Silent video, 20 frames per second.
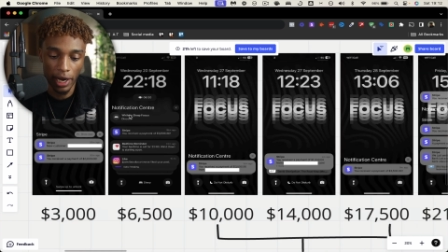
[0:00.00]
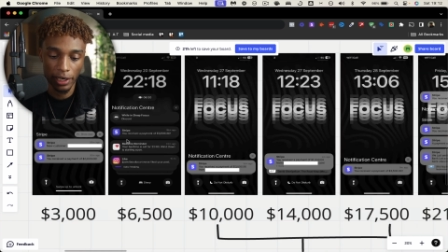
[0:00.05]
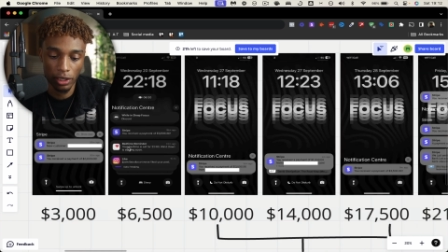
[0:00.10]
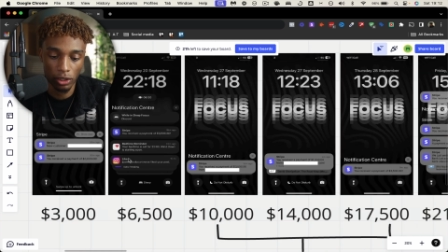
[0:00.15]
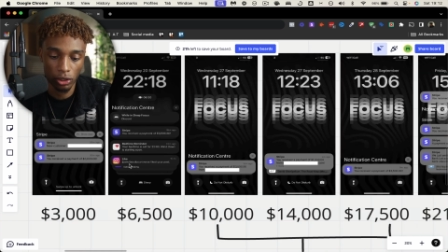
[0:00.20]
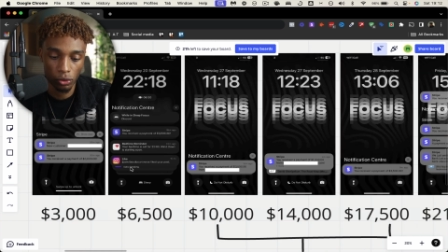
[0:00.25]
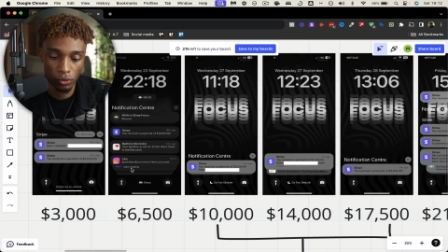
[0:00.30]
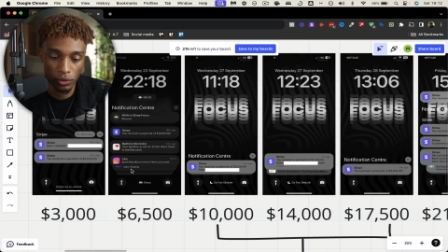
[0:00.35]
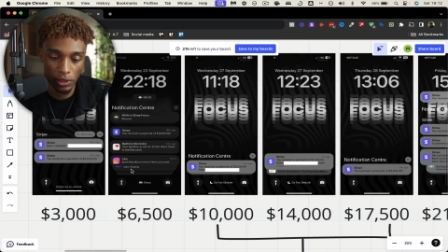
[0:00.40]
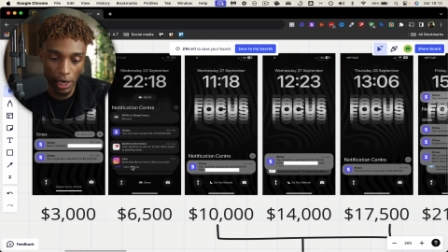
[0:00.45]
i
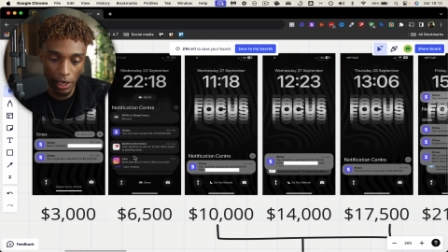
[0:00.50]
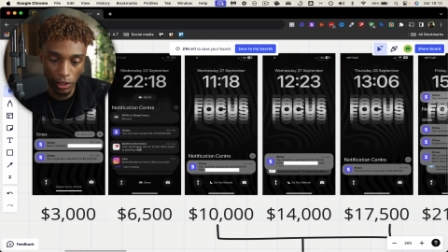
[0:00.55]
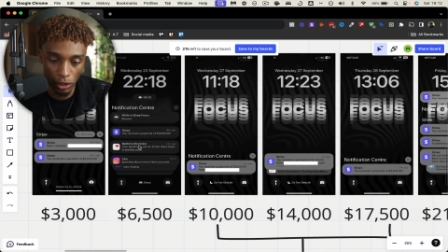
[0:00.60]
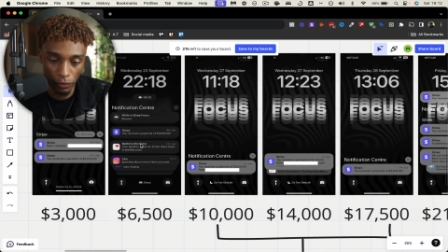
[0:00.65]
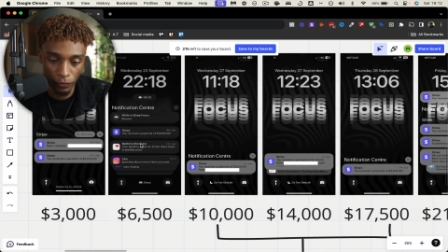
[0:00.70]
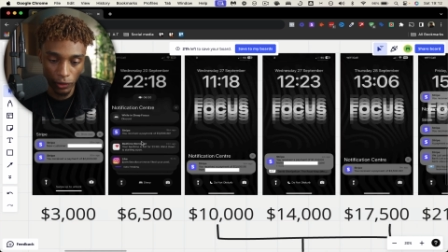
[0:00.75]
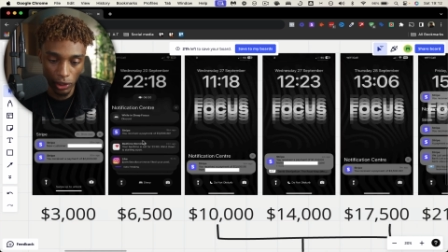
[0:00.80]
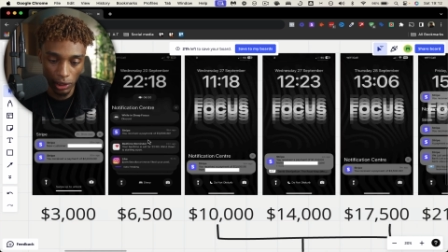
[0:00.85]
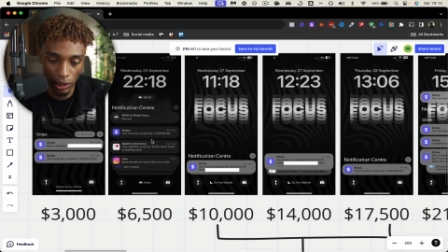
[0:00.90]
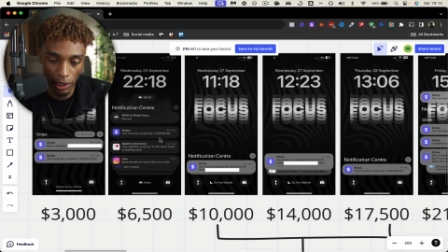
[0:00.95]
closed
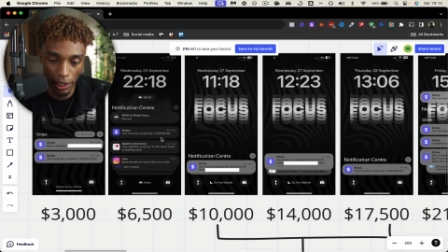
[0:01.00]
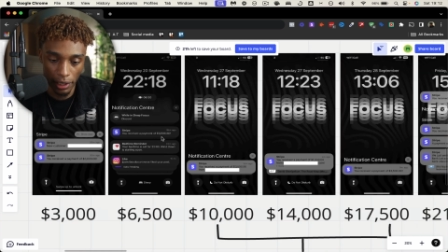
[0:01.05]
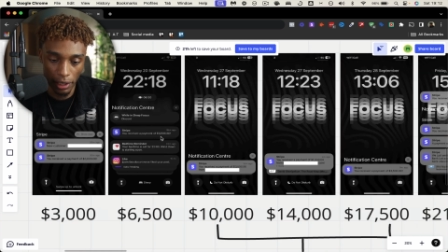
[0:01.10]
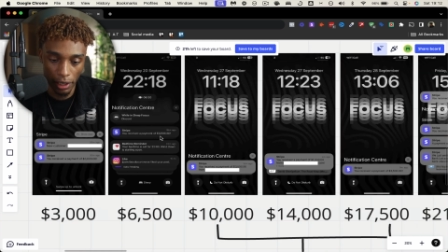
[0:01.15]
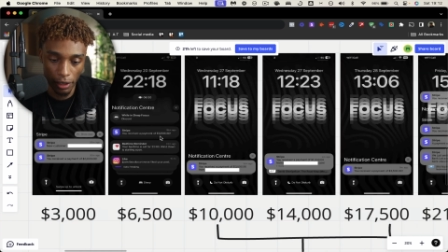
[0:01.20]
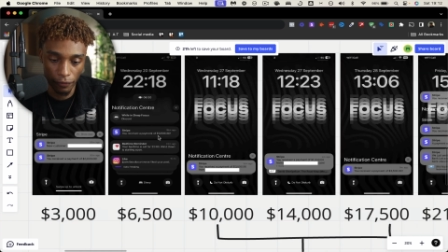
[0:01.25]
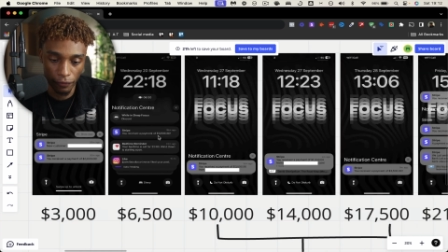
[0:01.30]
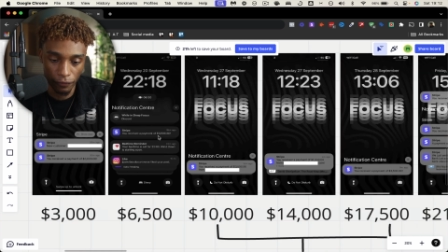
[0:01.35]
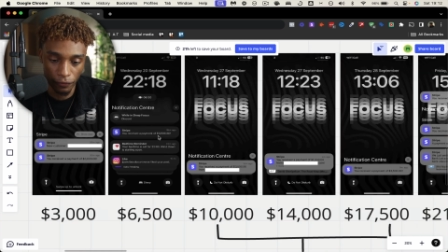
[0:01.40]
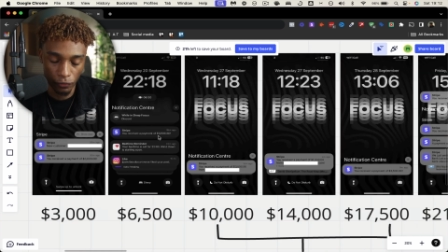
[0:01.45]
another client
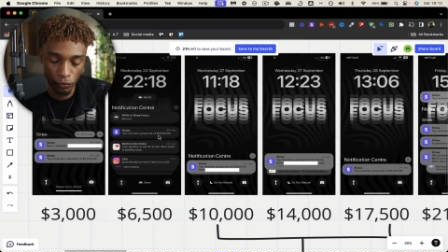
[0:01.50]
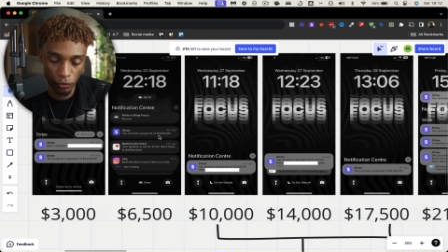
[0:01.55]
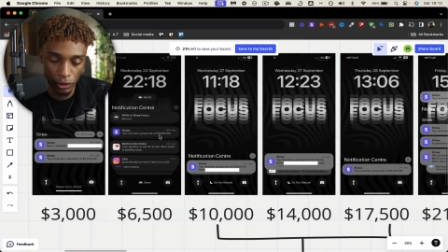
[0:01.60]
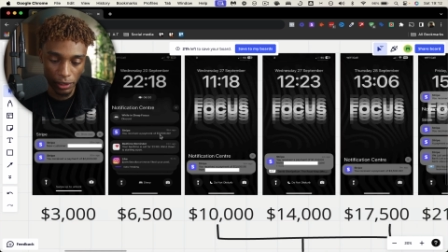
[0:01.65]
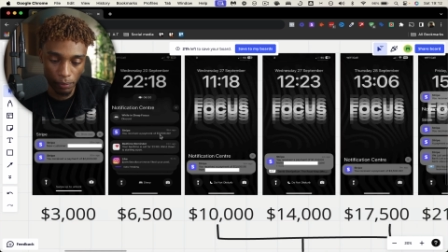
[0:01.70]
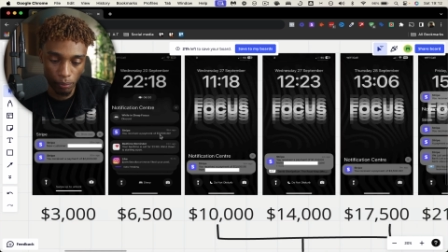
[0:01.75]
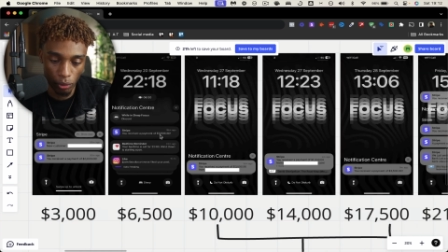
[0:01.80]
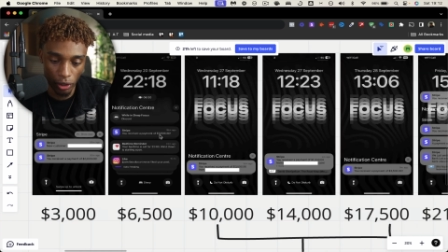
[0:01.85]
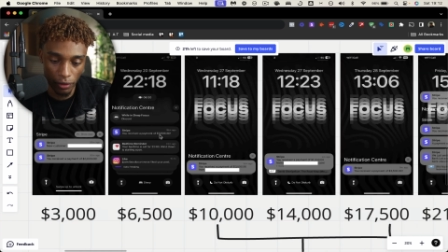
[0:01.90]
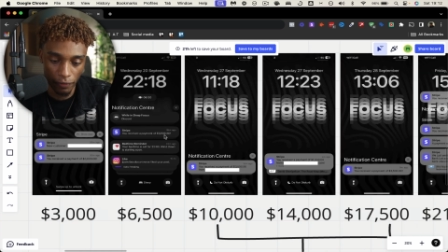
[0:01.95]
at
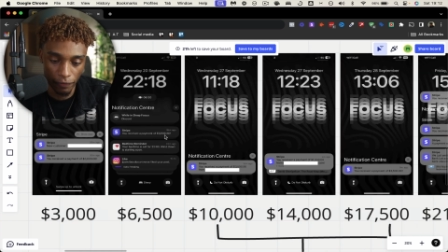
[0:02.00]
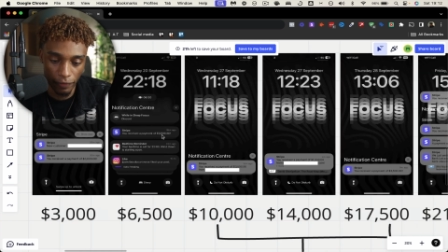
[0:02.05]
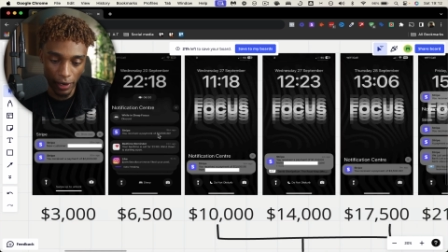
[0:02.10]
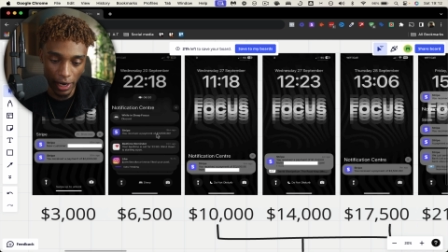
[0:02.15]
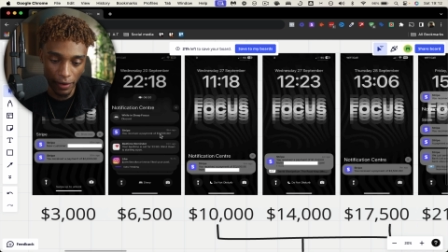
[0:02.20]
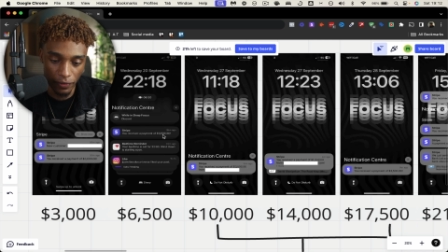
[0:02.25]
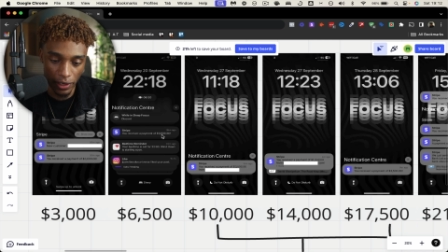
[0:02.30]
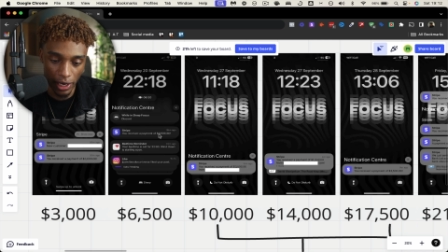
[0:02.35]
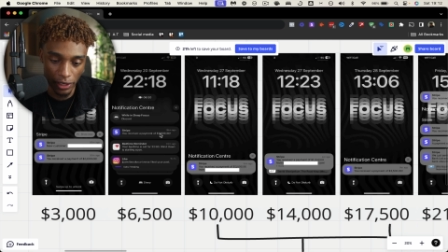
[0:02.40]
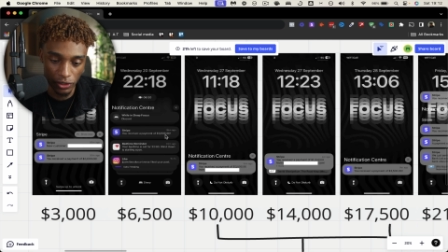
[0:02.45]

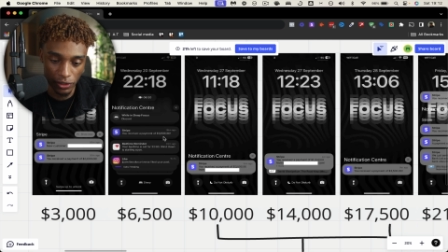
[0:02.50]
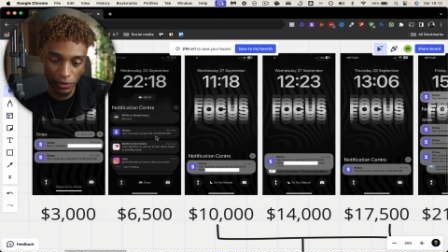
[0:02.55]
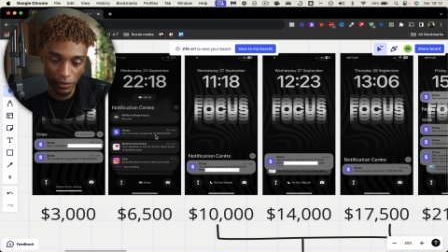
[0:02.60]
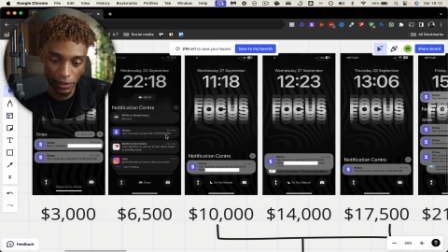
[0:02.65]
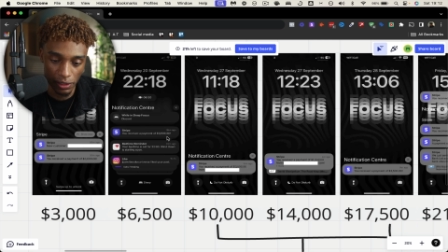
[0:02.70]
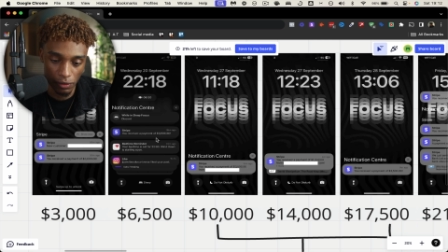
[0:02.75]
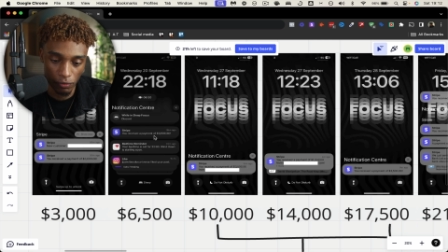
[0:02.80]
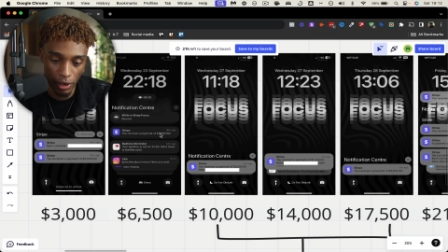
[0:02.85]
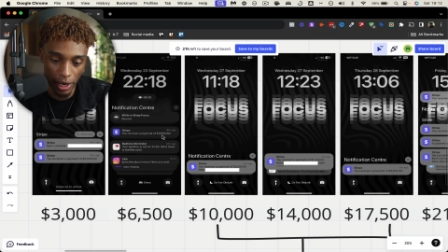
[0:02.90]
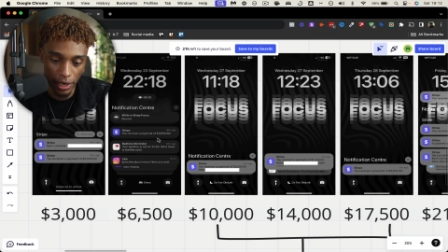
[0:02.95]
3.5k as you can
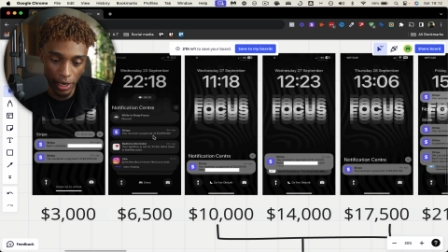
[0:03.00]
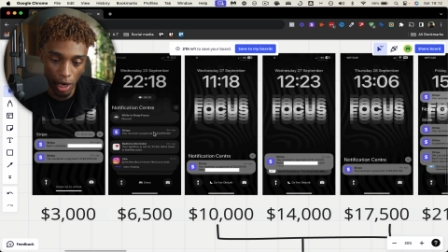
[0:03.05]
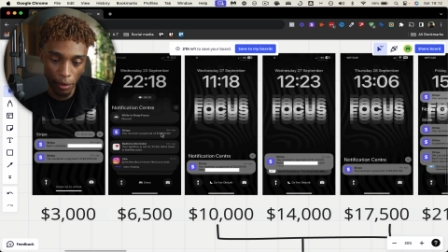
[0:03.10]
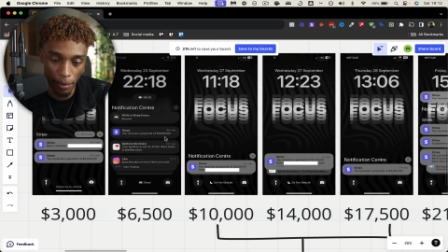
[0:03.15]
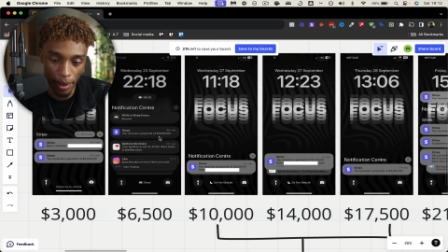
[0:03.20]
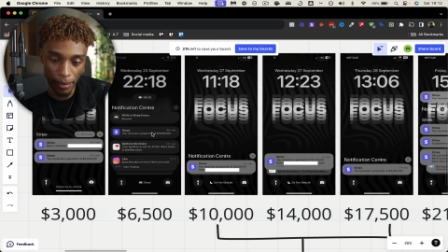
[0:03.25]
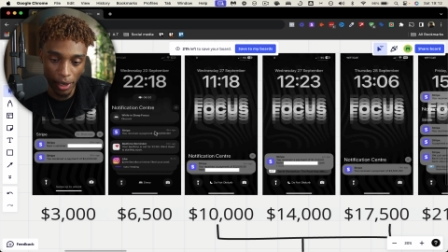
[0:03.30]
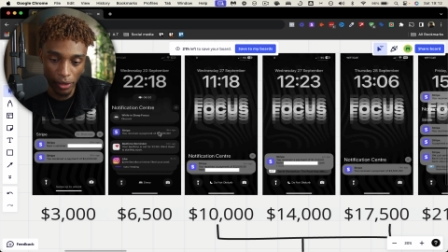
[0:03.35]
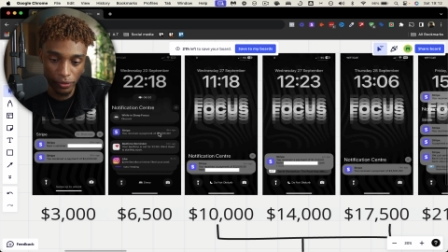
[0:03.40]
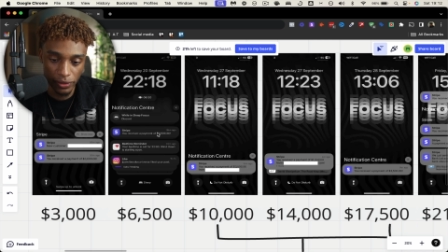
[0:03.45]
see right there
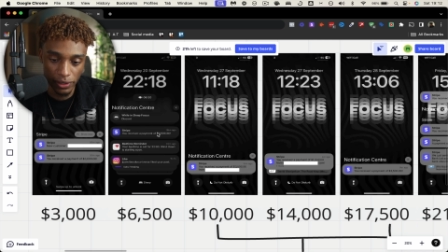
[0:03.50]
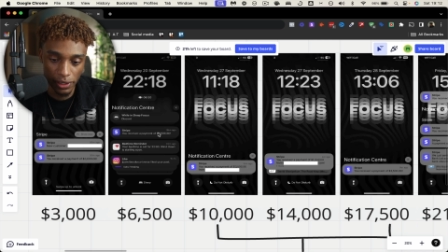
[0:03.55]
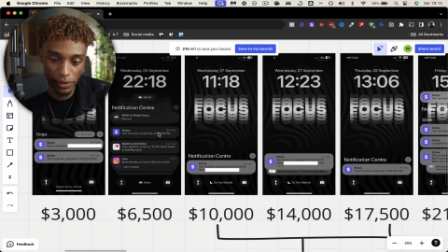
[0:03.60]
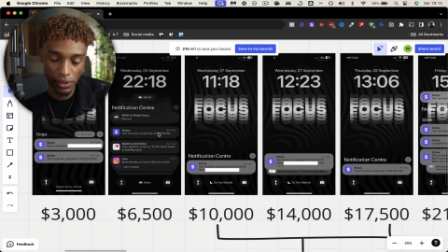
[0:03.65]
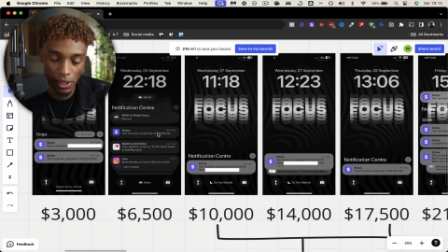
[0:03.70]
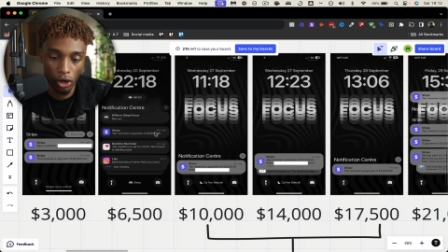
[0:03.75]
my mouse is